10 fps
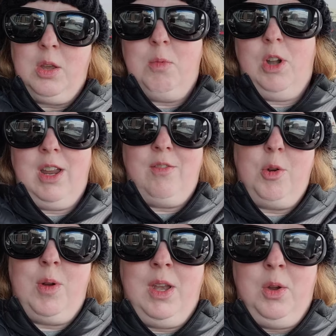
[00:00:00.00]
Good morning,
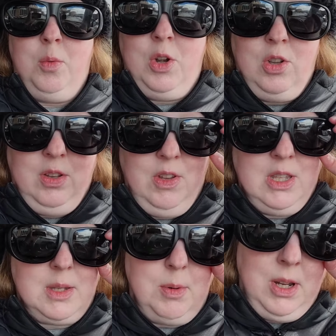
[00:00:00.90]
everyone. We are leaving
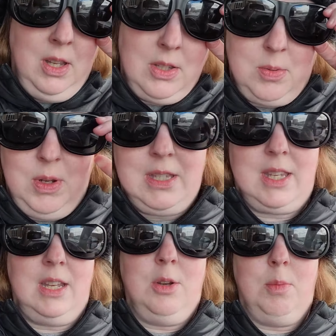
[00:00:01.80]
the Spring Hill
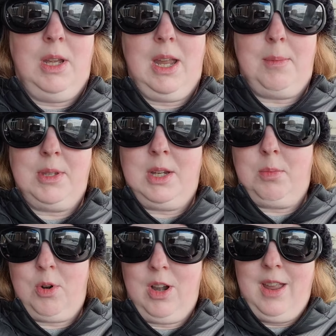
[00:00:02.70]
Suites near Minneapolis
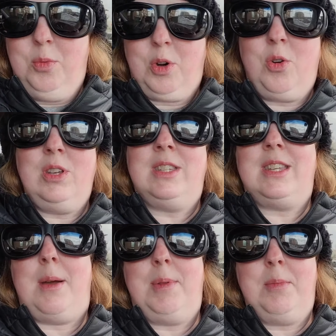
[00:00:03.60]
Airport. We're going to
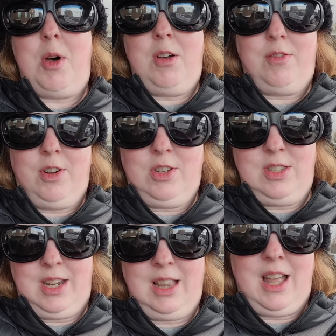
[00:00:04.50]
stop at the mall
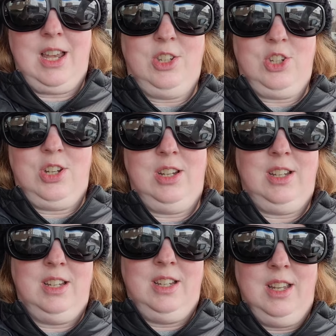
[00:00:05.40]
first to get lunch
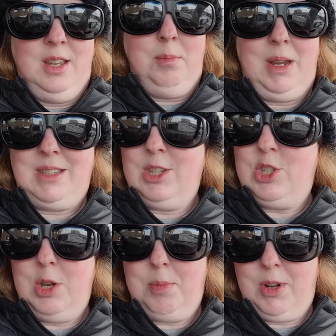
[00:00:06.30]
because
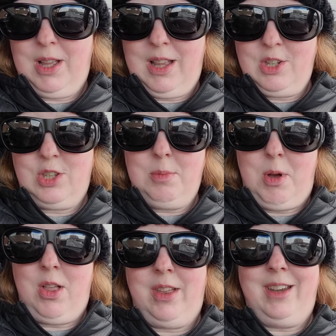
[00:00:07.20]
it's cheaper to get lunch at the
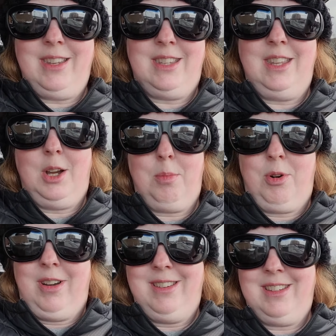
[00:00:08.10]
mall than it is at the
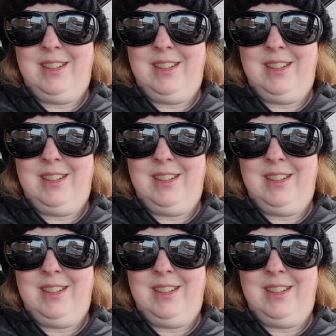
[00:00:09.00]
airport.